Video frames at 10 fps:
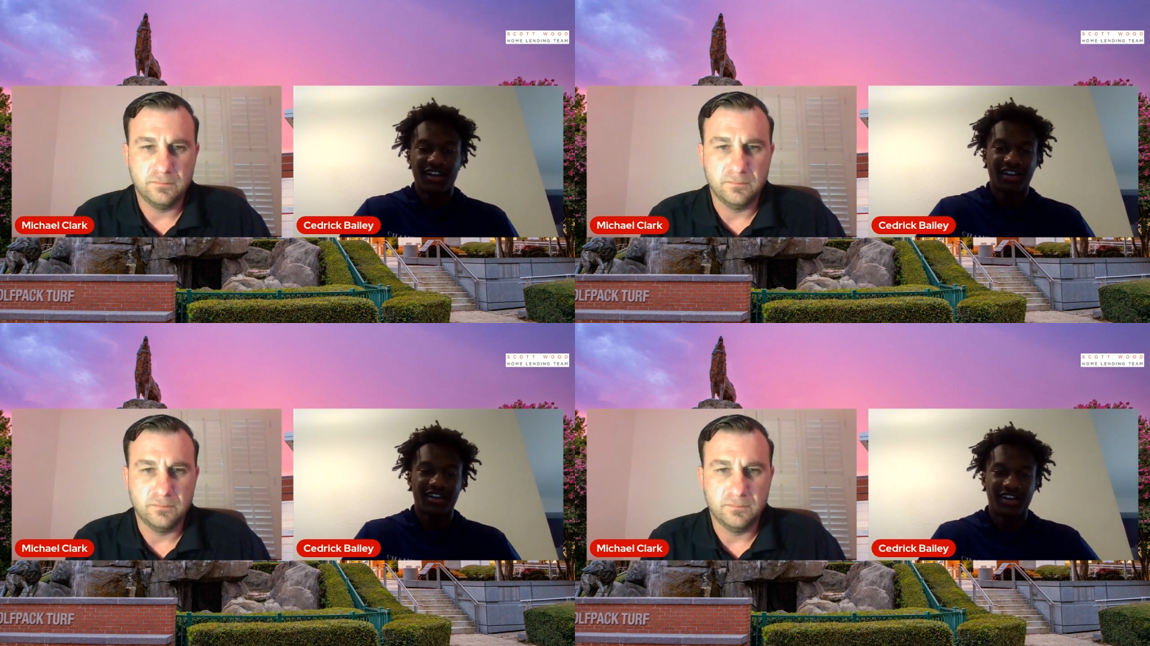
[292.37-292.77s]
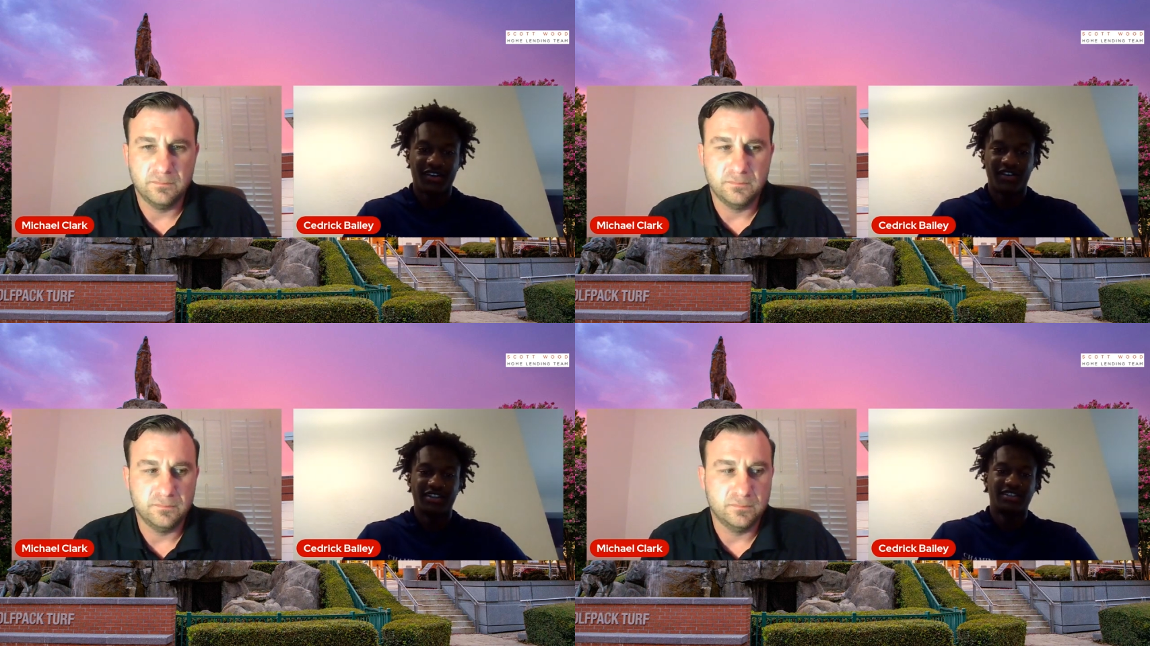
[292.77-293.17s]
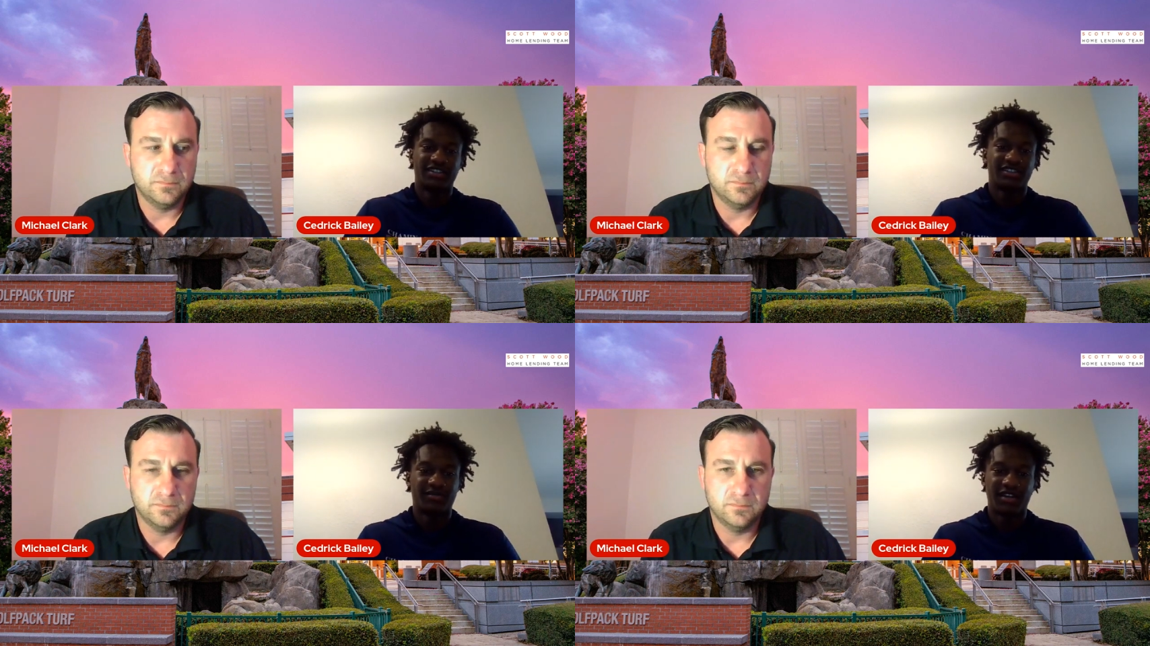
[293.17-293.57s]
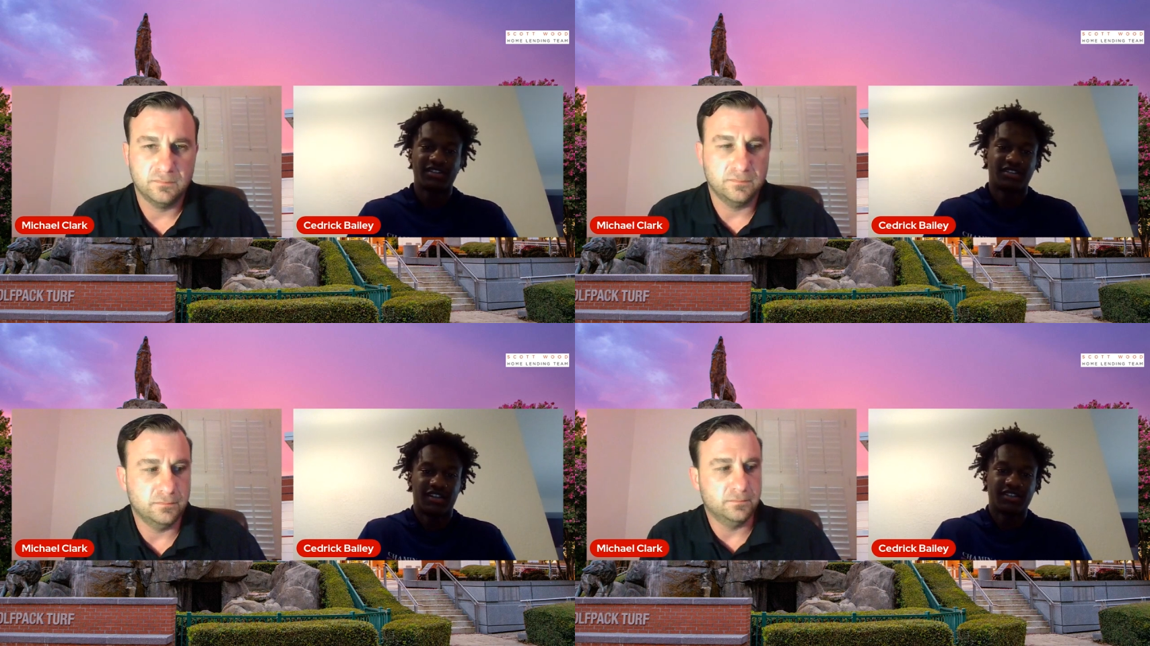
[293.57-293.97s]
Speaker 1: I like an air raid system.
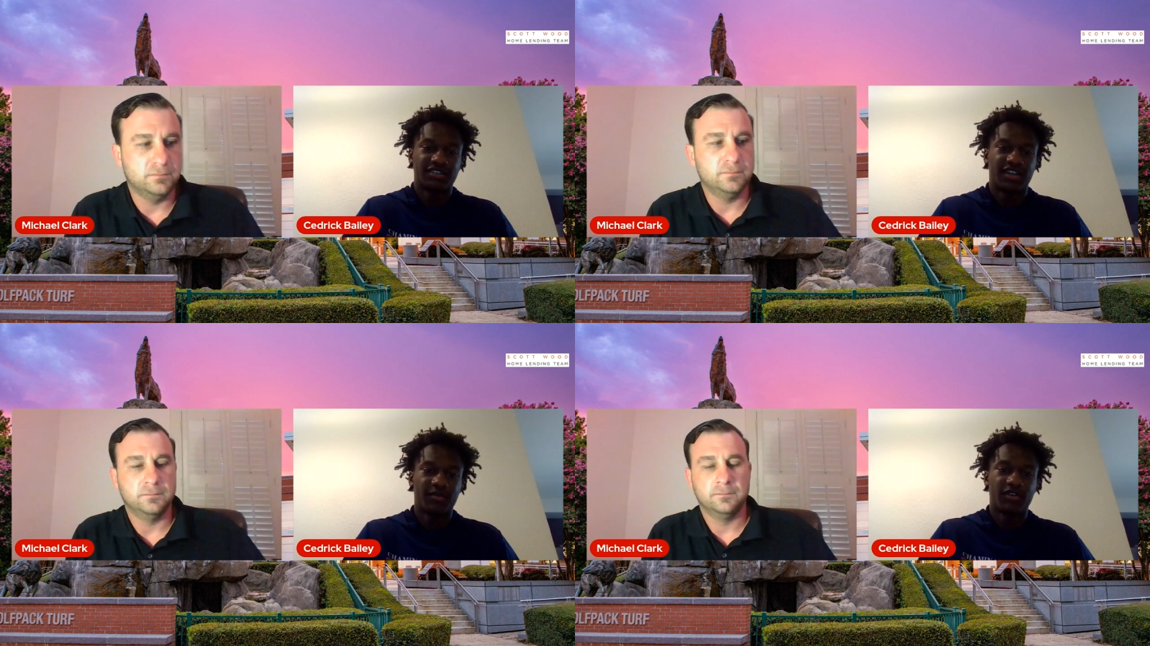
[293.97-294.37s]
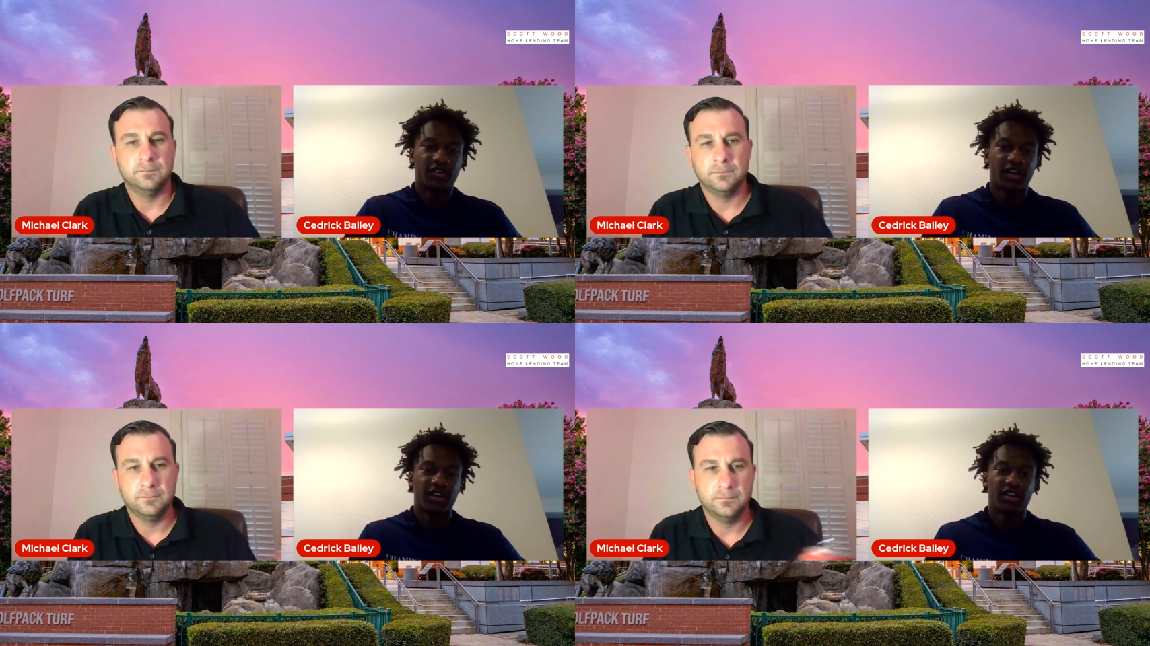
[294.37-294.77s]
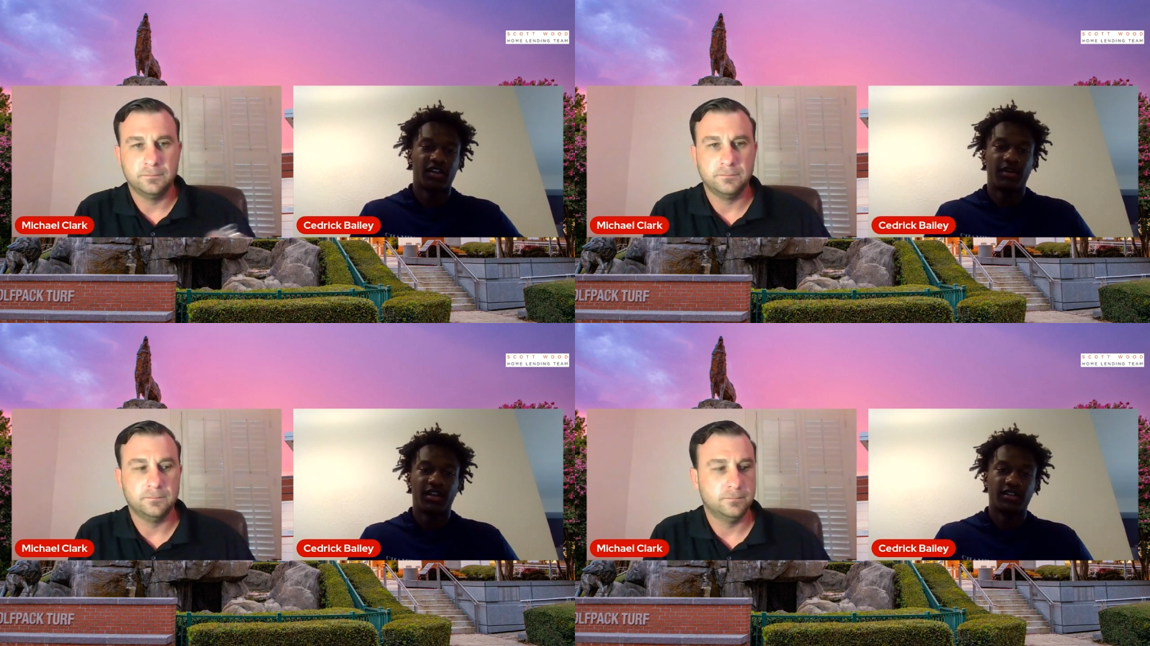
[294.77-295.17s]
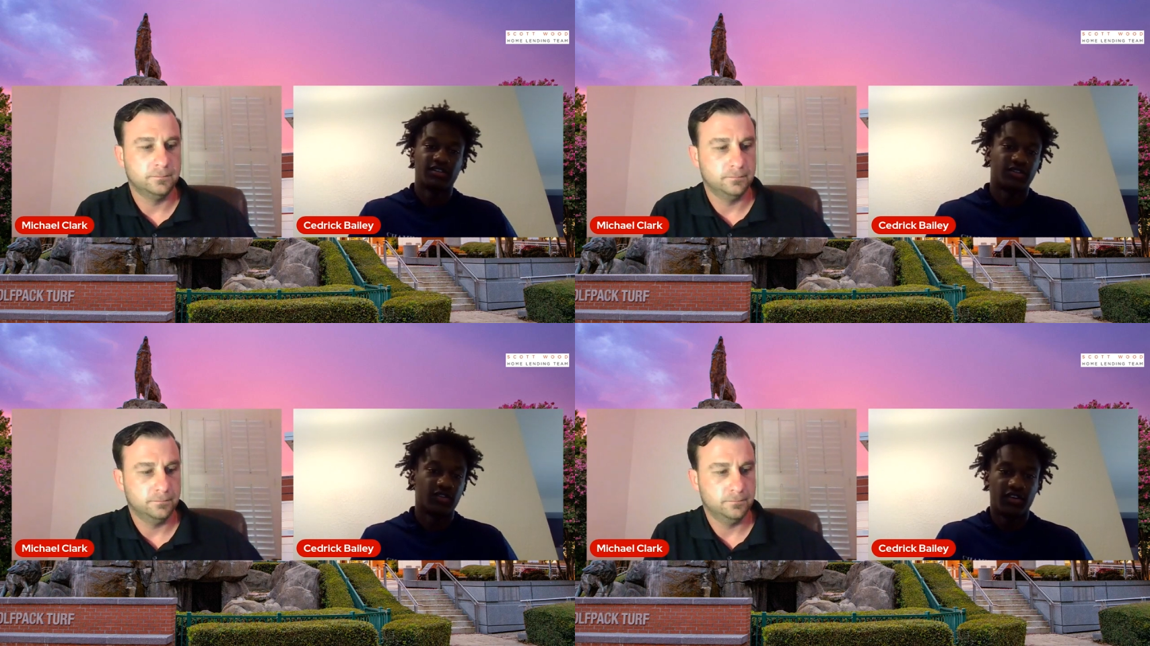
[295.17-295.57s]
That's that's the type of quarterback I am. I
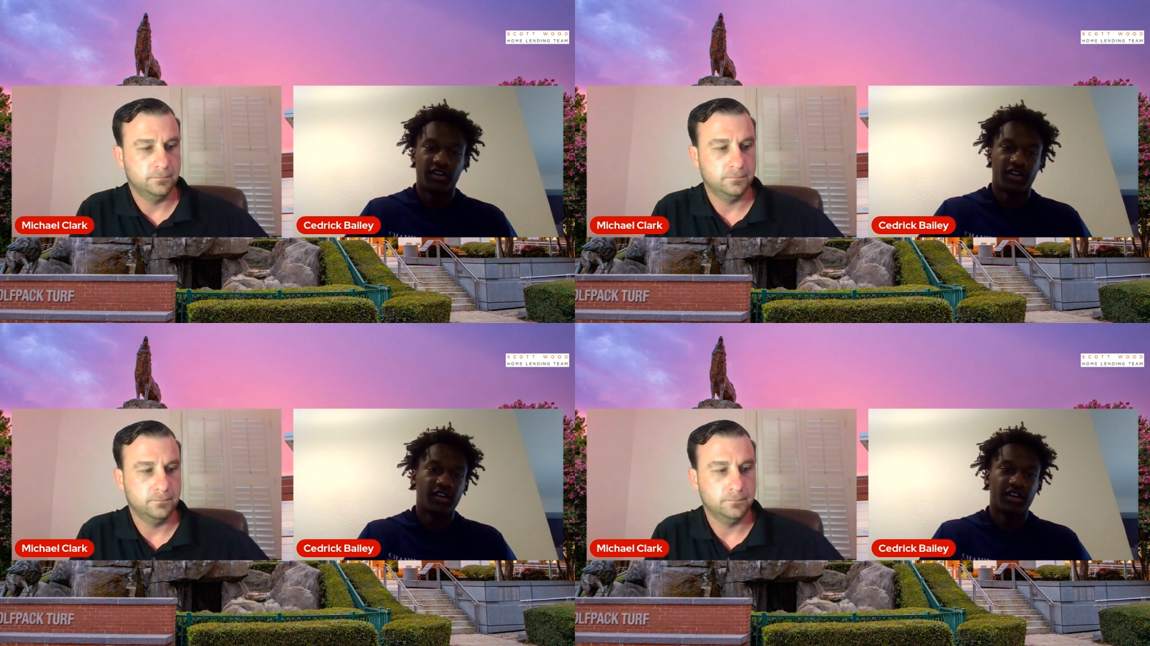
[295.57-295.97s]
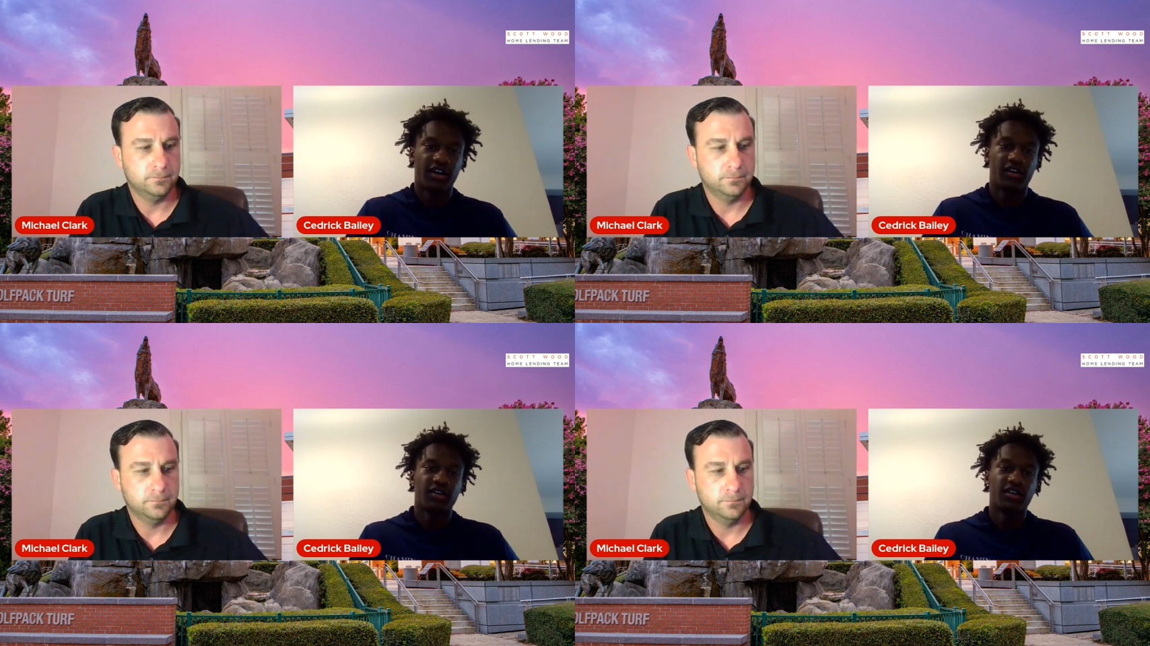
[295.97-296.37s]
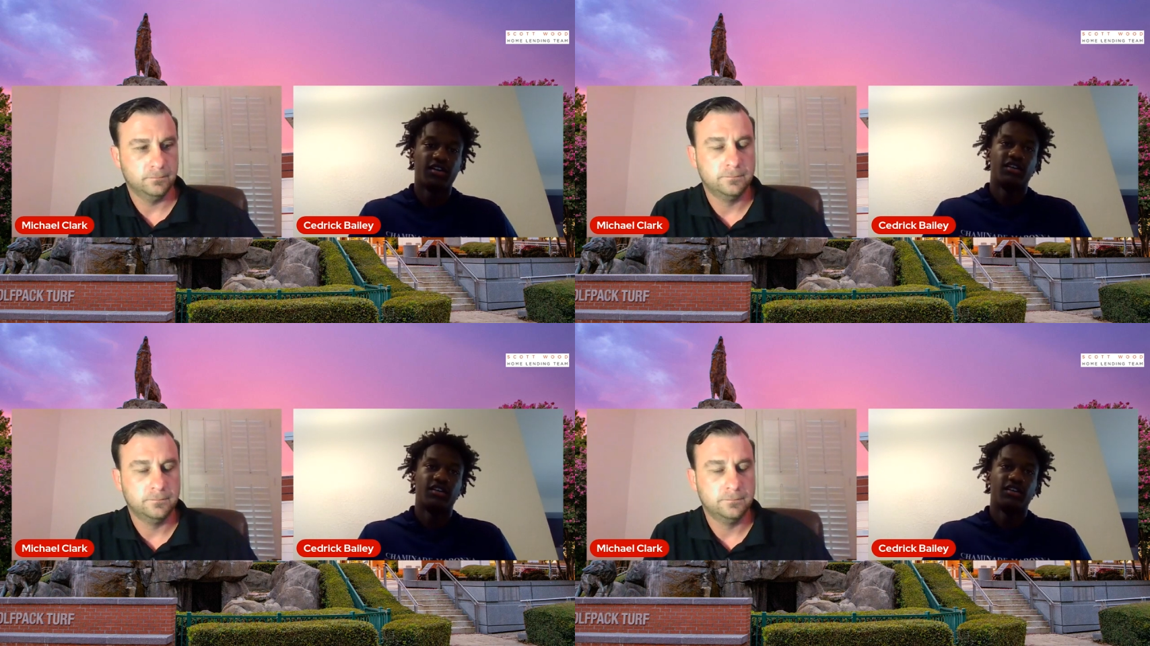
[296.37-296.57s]
like to throw it, air it out.